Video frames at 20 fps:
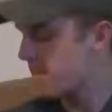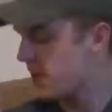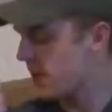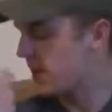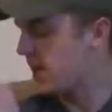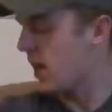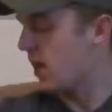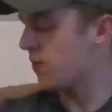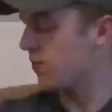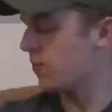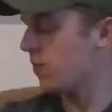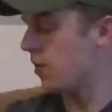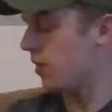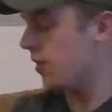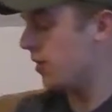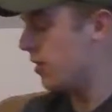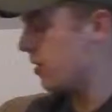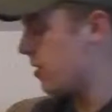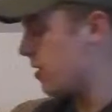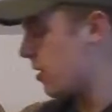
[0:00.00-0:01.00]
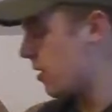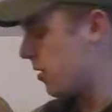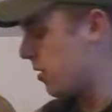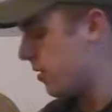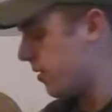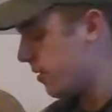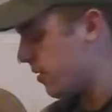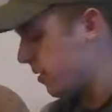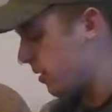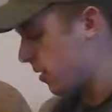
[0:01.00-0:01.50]
Got it right.
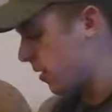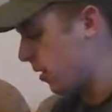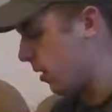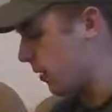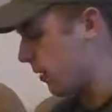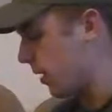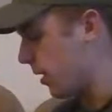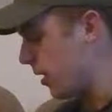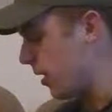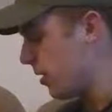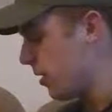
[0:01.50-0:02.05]
Alright,